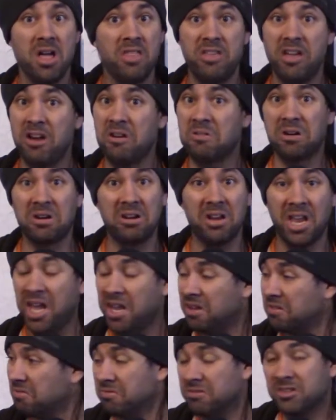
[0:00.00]
they were
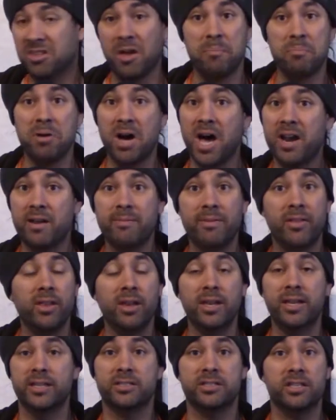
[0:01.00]
like the bottom of the
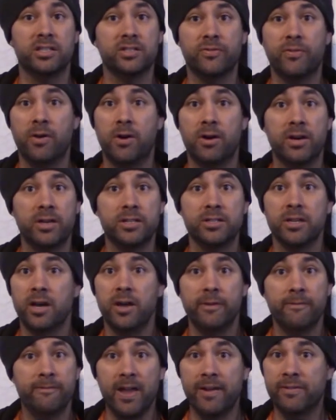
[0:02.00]
list as far as
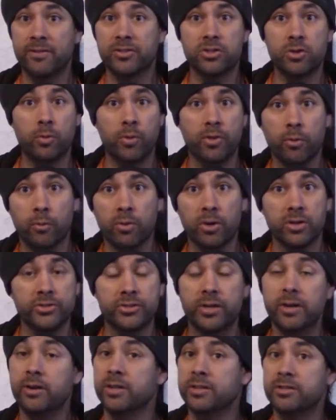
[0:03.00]
favorites to win the World
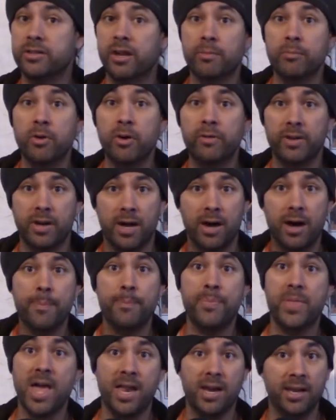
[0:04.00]
Series. They're moving up
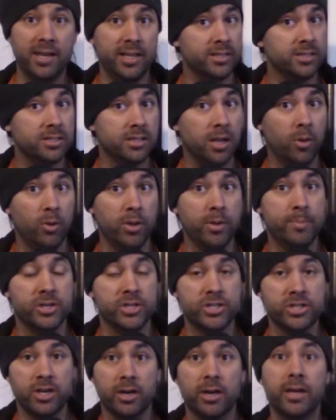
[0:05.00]
that list slowly but
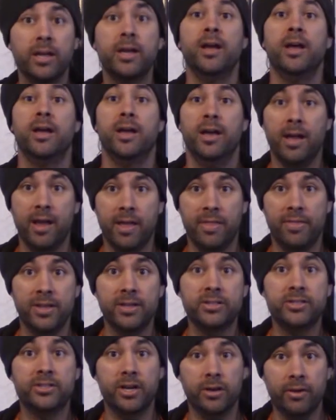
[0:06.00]
surely, and
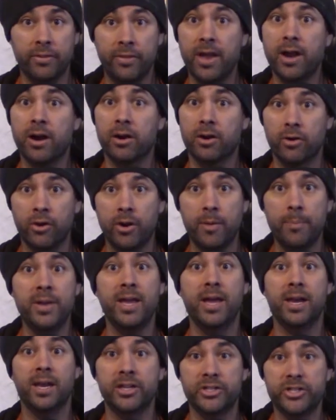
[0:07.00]
this year they are going to be
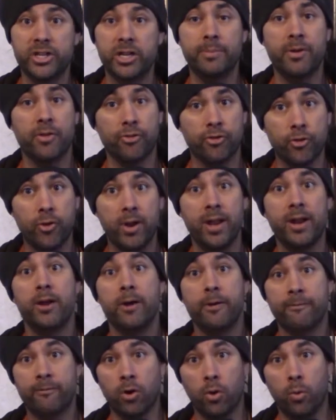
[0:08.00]
a legitimate threat
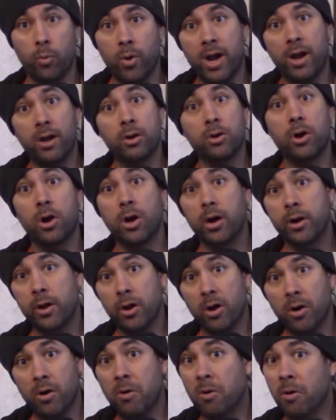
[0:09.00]
for a wild card,
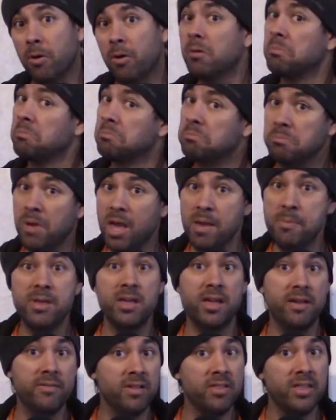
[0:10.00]
or maybe
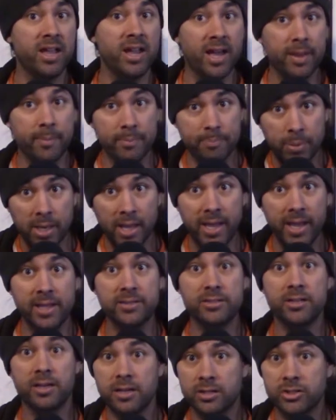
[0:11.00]
even they got
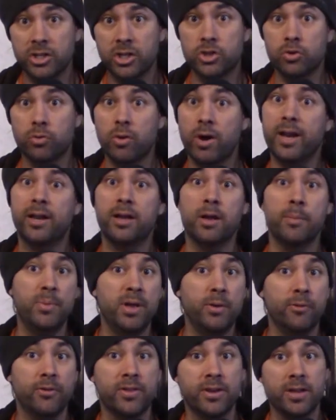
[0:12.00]
plans to try to
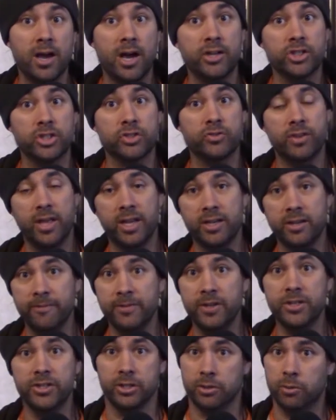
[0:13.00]
compete with the Dodgers for that
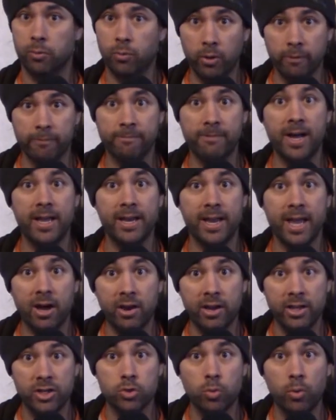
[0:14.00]
division. We'll find out
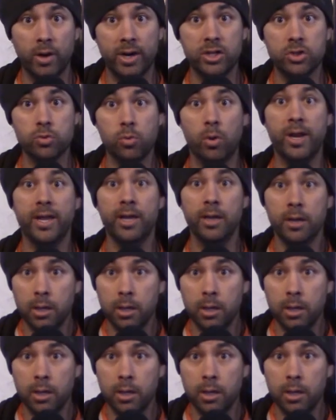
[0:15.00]
in 2020,